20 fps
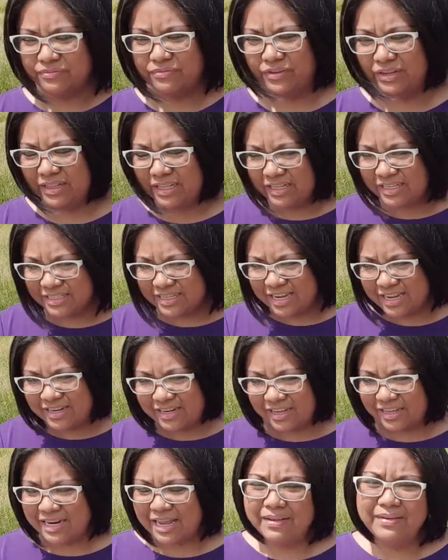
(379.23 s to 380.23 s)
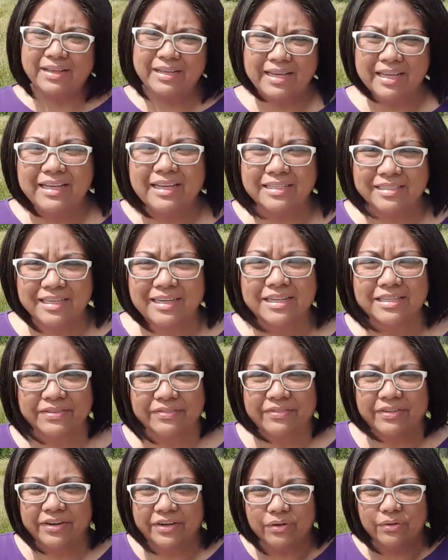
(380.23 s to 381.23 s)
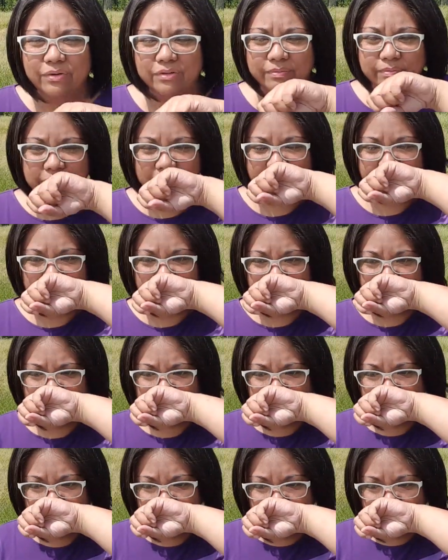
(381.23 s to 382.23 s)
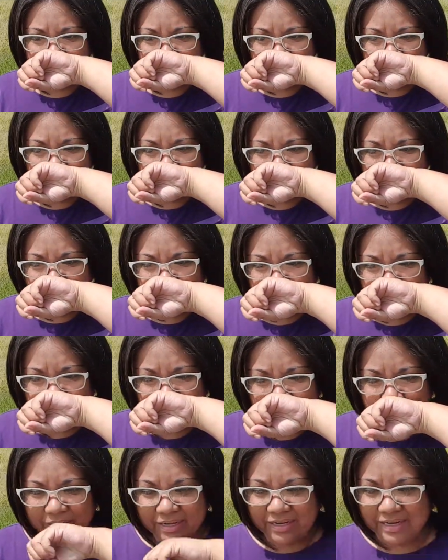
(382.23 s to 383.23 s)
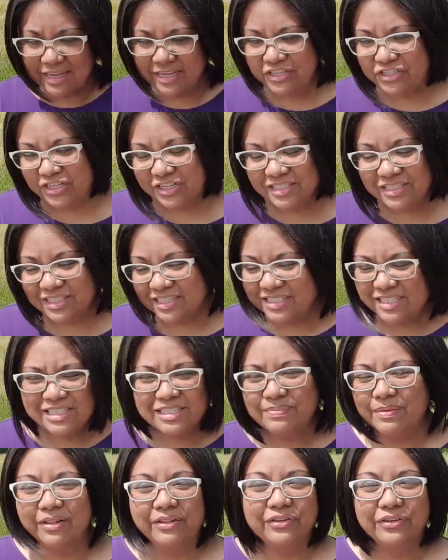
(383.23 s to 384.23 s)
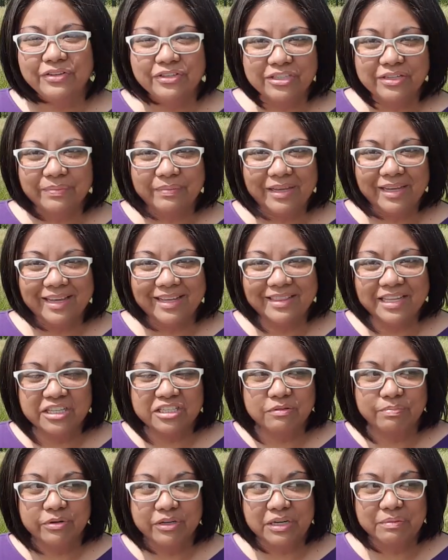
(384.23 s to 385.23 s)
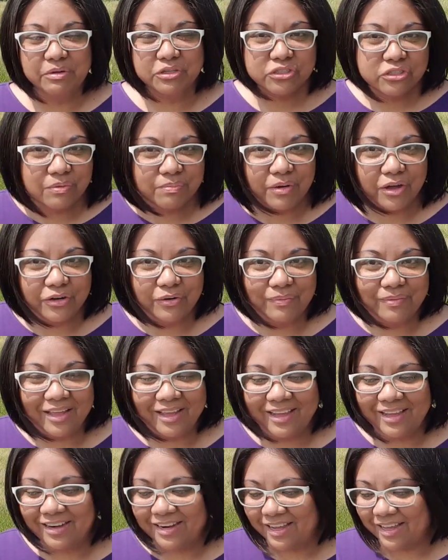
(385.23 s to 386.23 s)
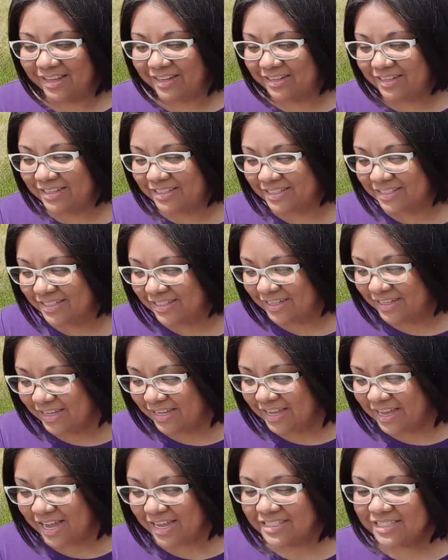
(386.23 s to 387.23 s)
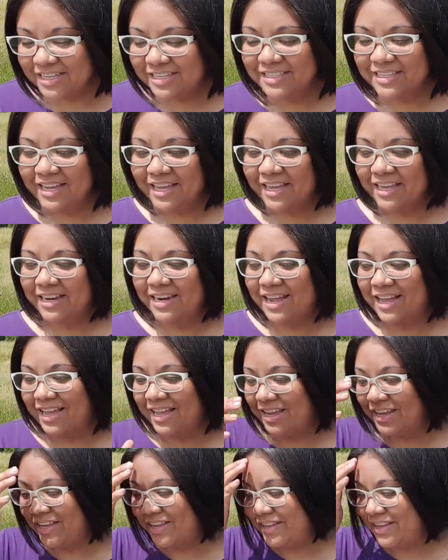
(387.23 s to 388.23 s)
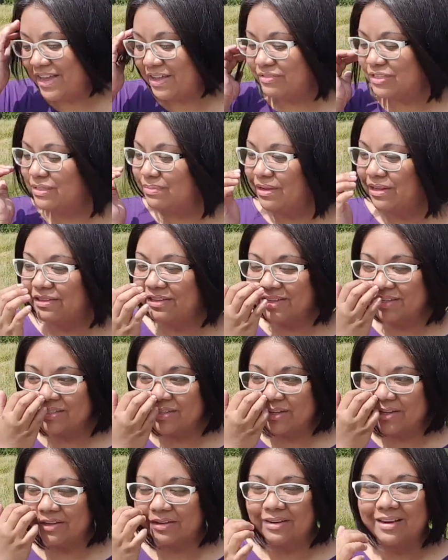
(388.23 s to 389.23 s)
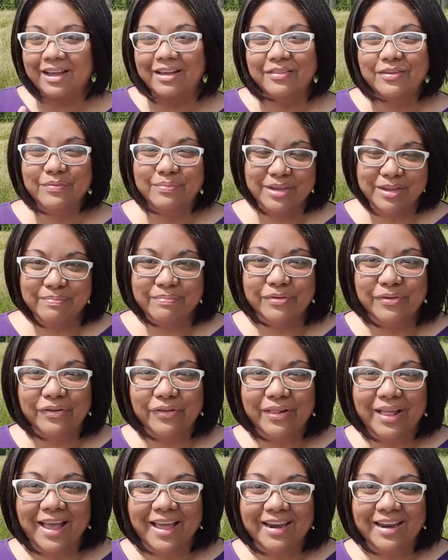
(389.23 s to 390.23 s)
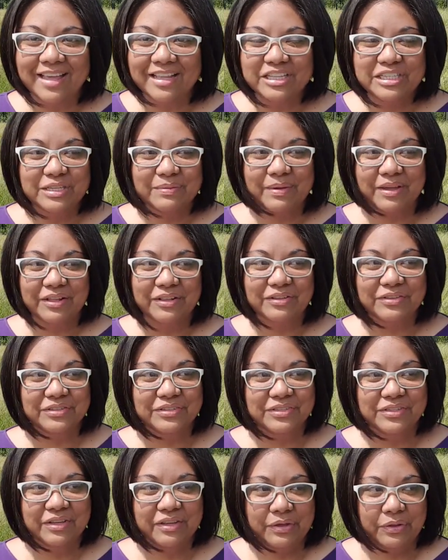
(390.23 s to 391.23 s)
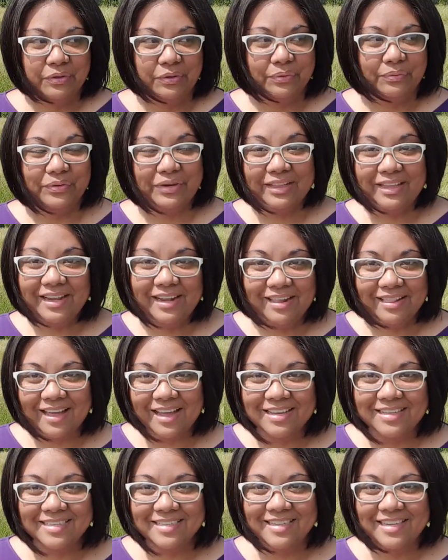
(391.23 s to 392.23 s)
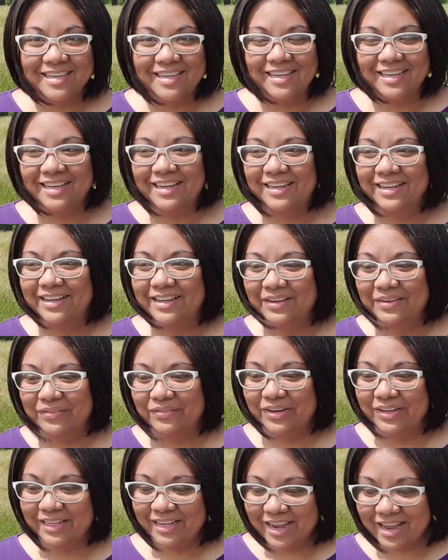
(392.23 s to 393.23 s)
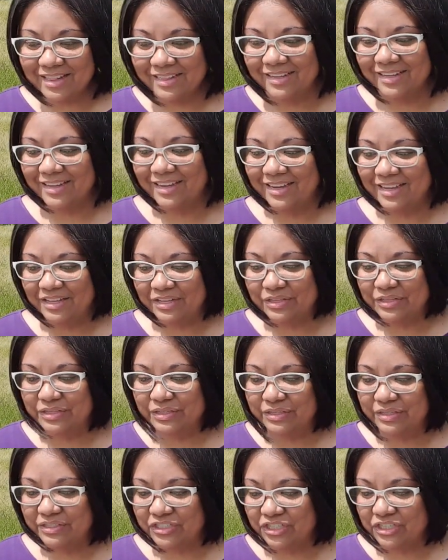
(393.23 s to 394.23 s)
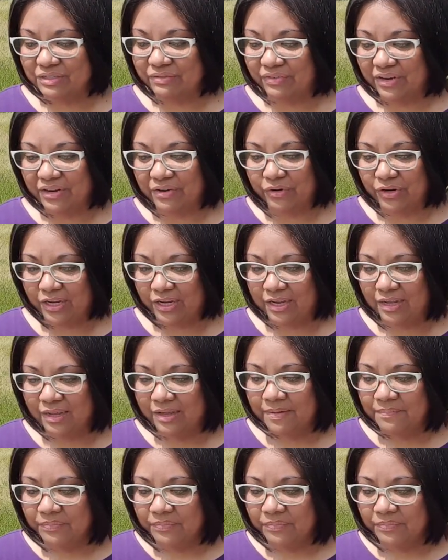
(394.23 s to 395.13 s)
really dated. I guess it is a very old perfume, but it just doesn't smell good to me, and that's pretty much the bottom line. And as I said, I have smelled this on other people, and it smells really classy, really elegant, just very